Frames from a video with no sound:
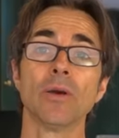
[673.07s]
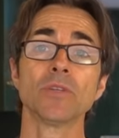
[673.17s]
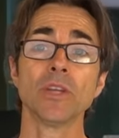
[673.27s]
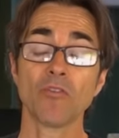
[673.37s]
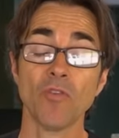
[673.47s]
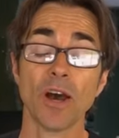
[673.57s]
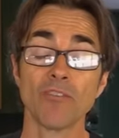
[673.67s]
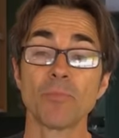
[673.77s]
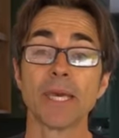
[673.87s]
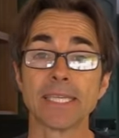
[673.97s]
It was only
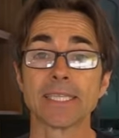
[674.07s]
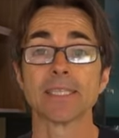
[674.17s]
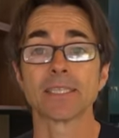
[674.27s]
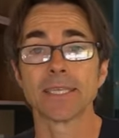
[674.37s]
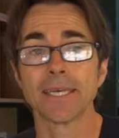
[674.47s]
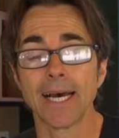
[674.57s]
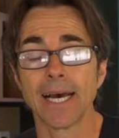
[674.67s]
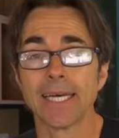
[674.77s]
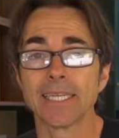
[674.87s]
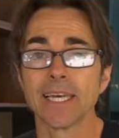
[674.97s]
5 pieces,
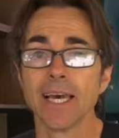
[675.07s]
and